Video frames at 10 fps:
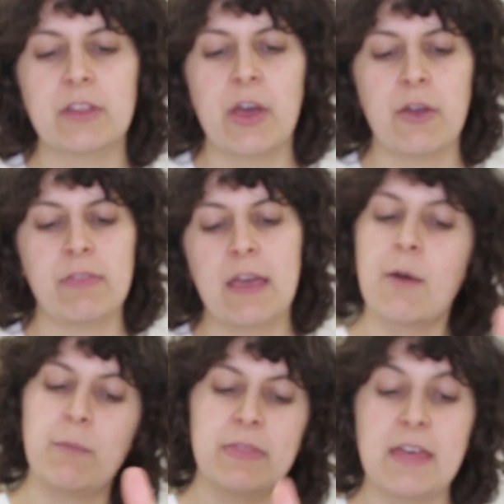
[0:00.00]
So
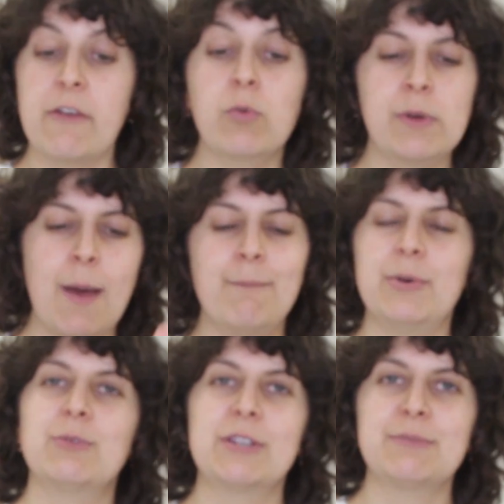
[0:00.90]
they're all
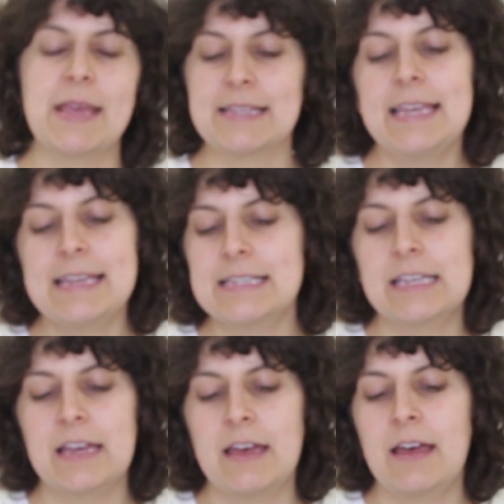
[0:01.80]
numbered, which makes it
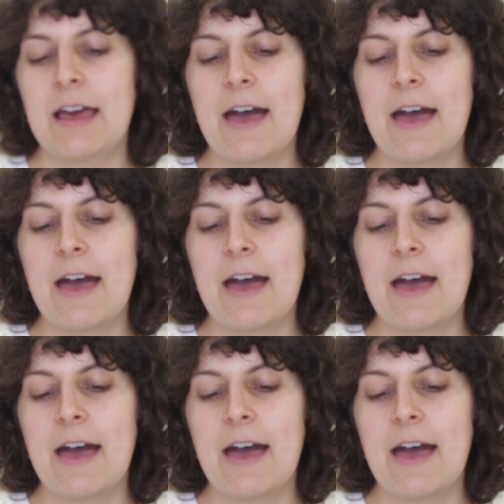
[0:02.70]
easier.